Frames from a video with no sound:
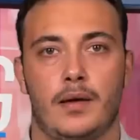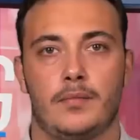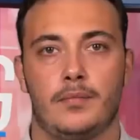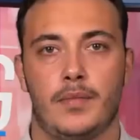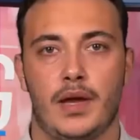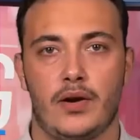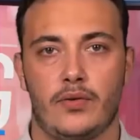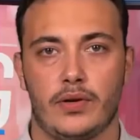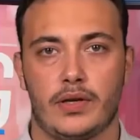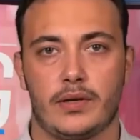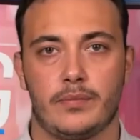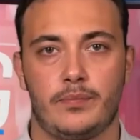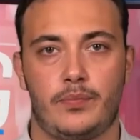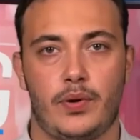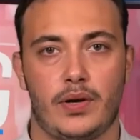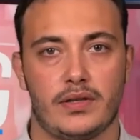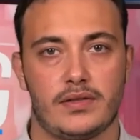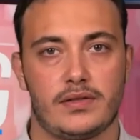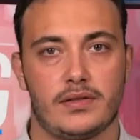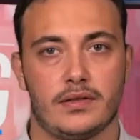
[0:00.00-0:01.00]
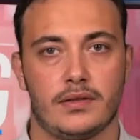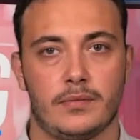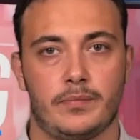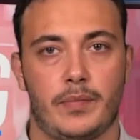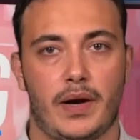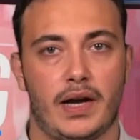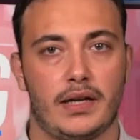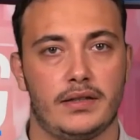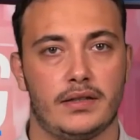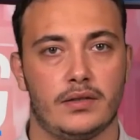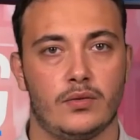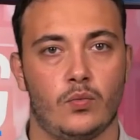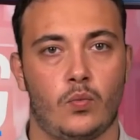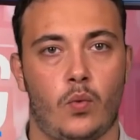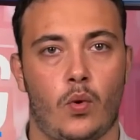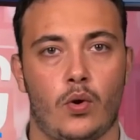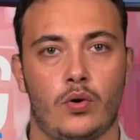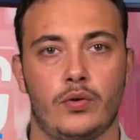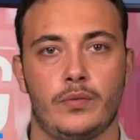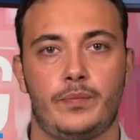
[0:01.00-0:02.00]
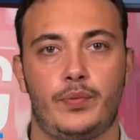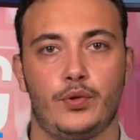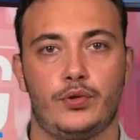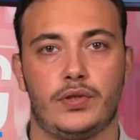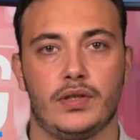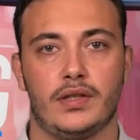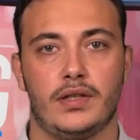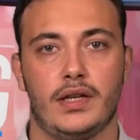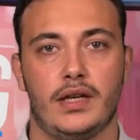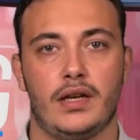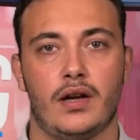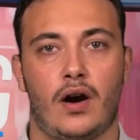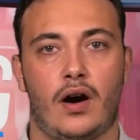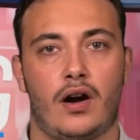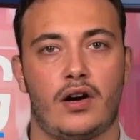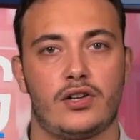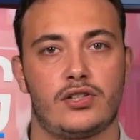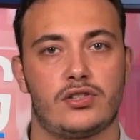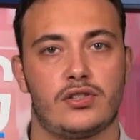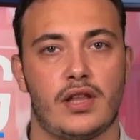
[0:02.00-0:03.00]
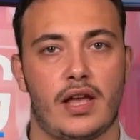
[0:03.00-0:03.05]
American President Biden warned Putin in harsh